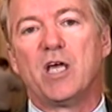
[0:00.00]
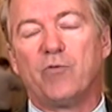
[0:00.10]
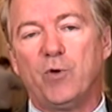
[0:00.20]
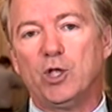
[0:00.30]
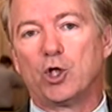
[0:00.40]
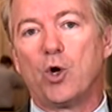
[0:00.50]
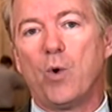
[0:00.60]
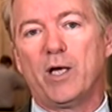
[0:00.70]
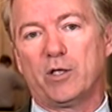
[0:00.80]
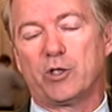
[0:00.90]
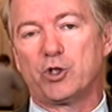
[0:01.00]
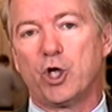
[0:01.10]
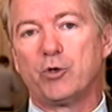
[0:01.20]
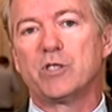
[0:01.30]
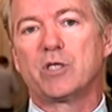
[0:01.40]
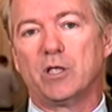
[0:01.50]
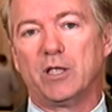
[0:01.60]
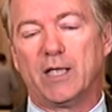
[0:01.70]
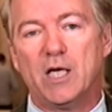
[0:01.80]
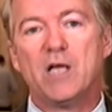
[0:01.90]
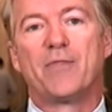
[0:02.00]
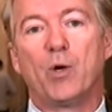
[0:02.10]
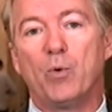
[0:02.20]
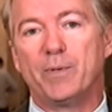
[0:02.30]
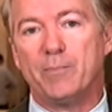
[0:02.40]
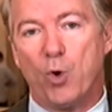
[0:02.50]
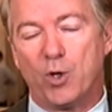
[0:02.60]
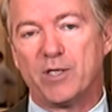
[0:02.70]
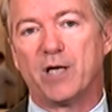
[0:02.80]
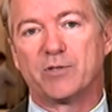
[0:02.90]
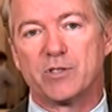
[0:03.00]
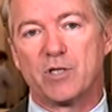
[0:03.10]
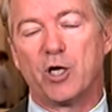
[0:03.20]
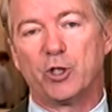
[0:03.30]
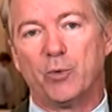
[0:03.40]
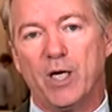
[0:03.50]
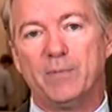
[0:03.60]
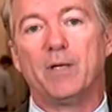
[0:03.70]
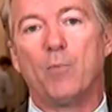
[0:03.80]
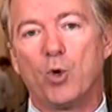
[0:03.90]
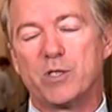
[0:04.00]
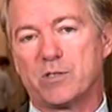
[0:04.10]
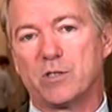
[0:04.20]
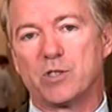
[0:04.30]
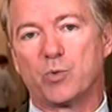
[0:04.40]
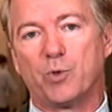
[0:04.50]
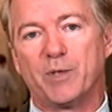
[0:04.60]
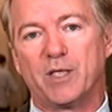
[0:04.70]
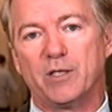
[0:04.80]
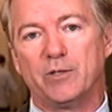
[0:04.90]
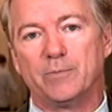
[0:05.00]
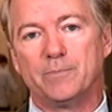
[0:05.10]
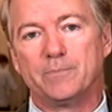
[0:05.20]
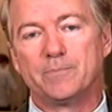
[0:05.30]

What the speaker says: If we look away on Khashoggi's killing, there will be more death in Saudi Arabia. More dissidents will be killed.